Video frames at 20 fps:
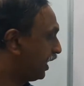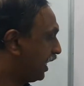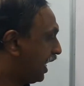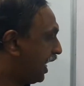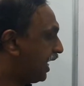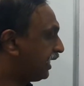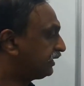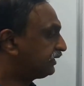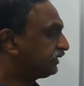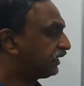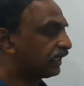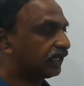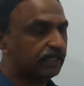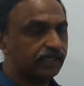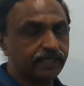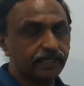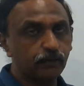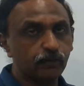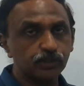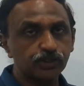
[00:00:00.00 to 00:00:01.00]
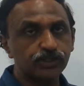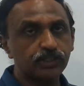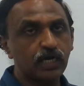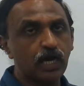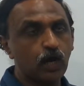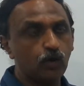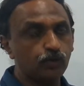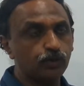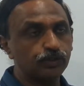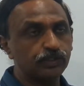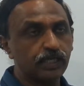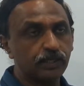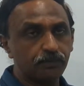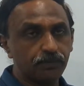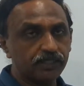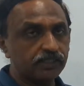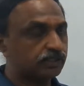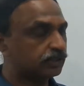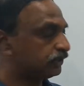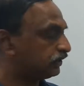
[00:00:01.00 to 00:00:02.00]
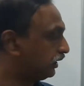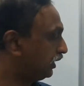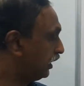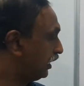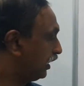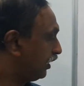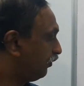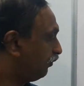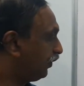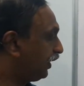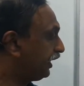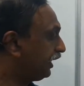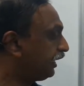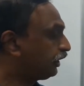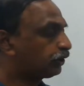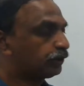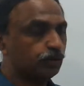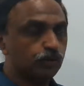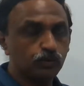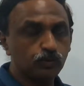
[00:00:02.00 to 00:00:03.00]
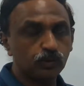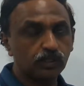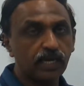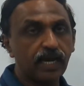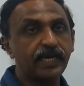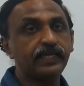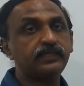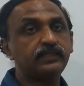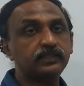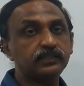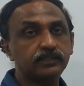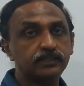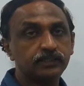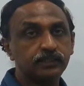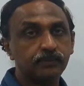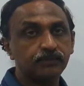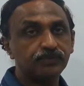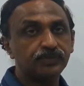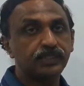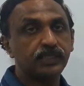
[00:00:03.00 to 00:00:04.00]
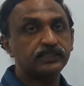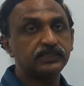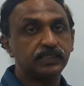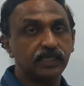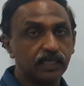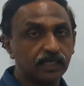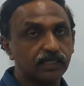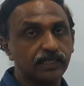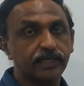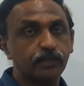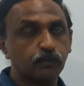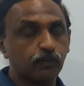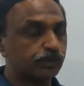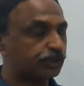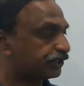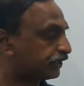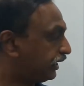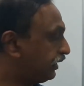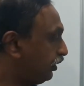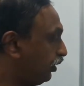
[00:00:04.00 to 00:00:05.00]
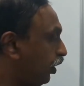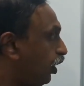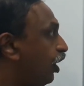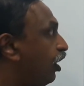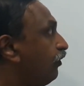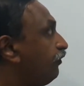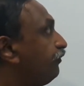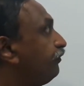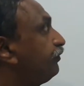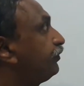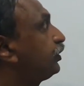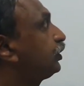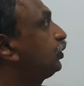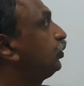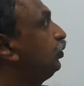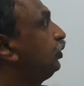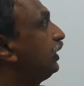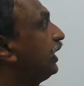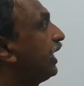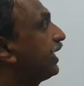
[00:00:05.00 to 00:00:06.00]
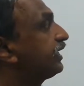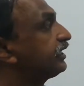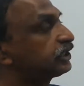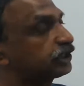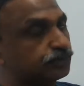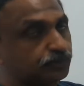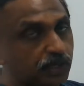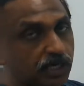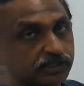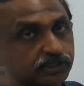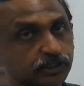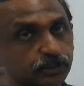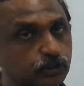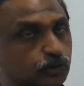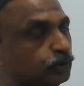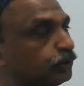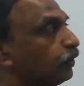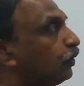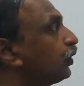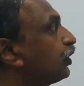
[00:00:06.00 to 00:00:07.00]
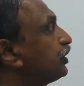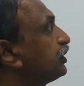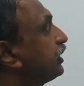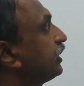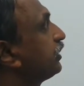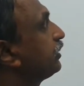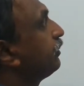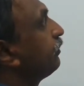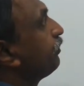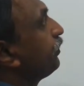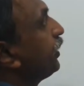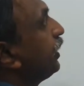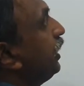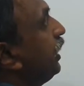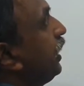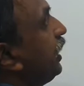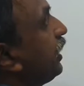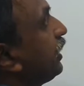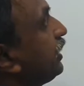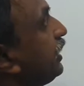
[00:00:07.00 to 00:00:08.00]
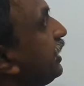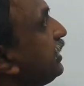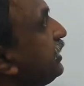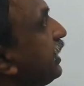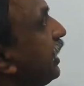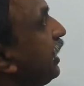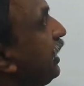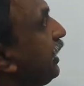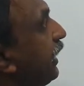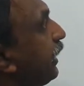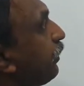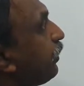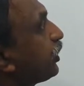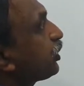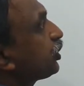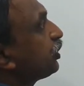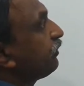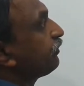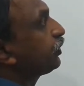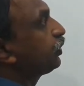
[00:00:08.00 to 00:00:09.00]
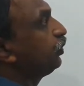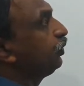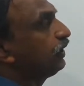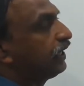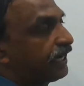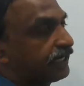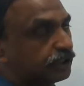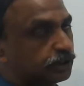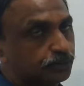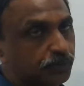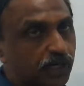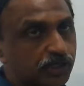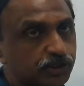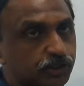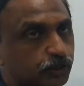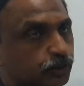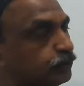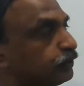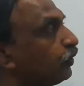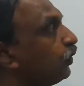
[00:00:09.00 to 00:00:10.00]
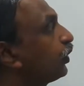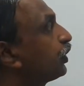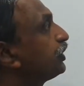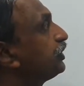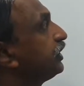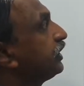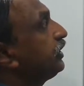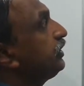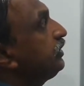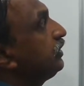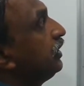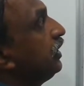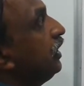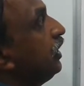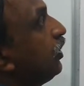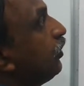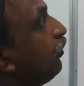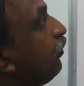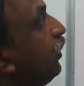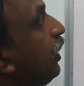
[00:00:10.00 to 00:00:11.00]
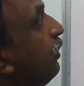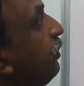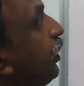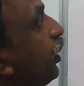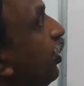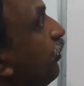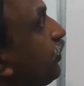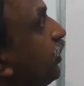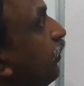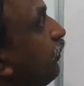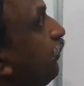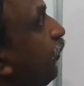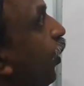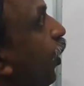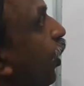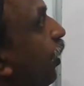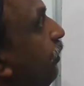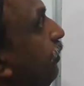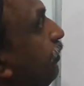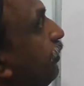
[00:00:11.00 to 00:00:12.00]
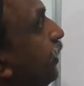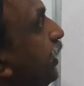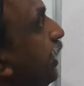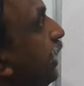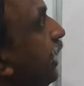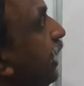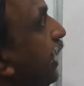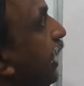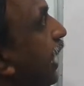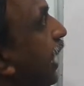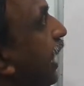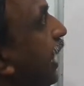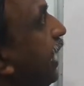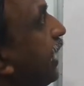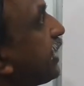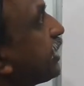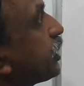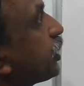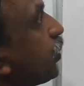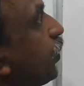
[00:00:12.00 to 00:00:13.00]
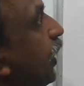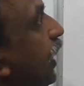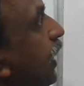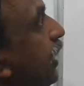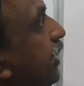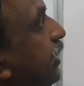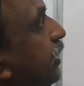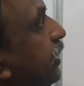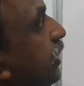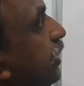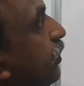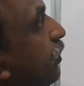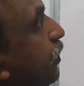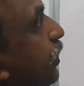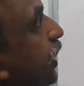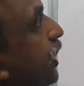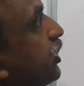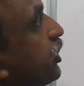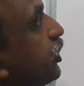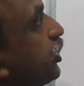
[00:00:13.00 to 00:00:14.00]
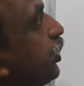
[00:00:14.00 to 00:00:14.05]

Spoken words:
And general equation, how does that means we need to write the general equation of two lines passing through the origin. The general equation of two lines passing through the origin will be of the form ax square plus